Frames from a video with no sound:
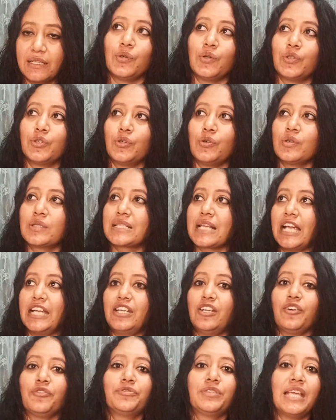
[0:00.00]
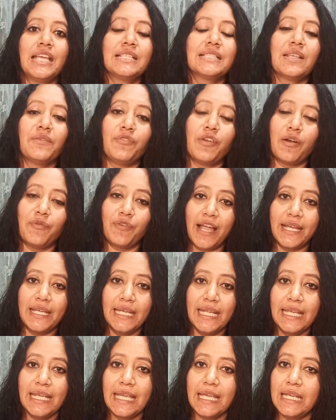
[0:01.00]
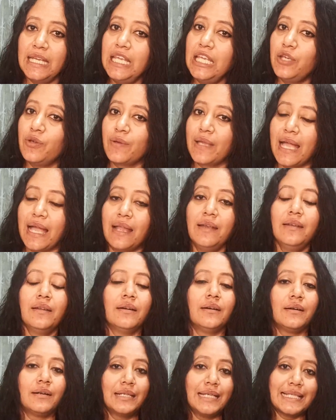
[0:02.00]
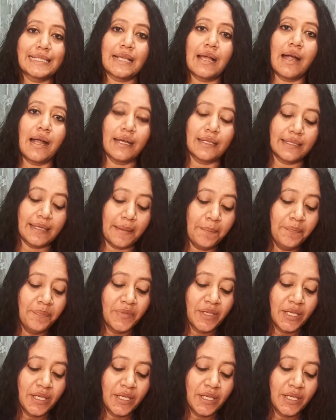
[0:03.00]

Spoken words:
So those kind of things, if you are finding any, you can discard them.